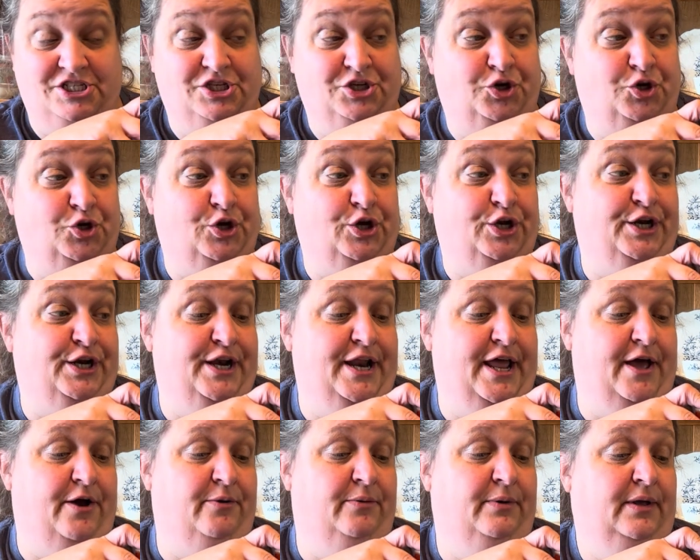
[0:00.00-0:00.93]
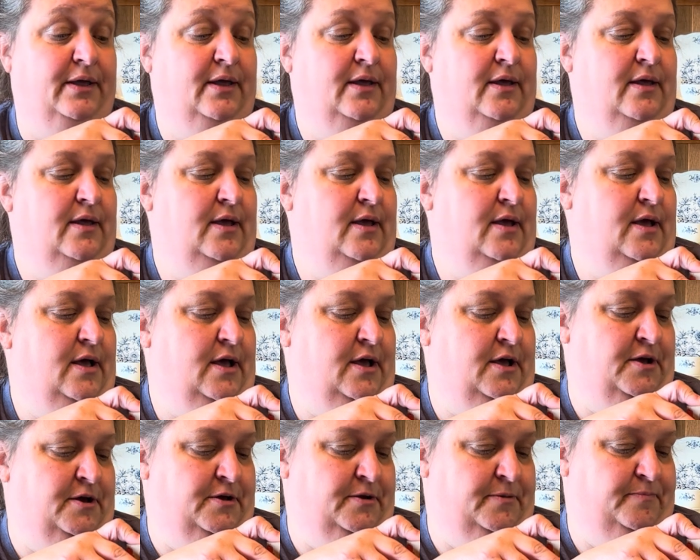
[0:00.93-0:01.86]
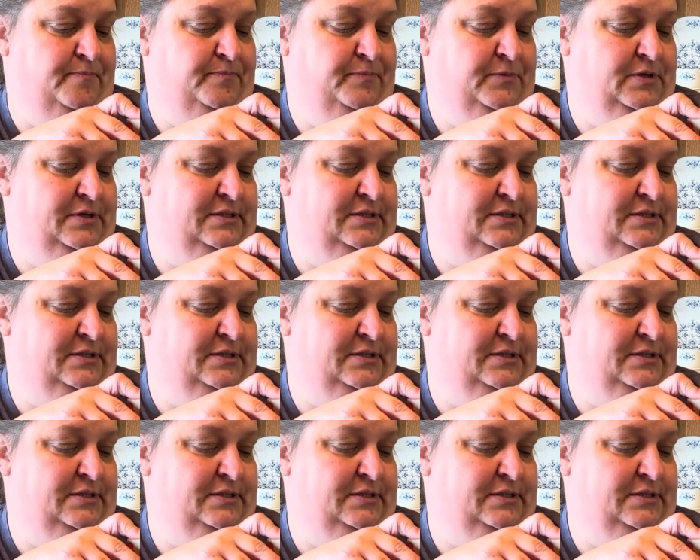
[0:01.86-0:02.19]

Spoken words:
and you're going to know.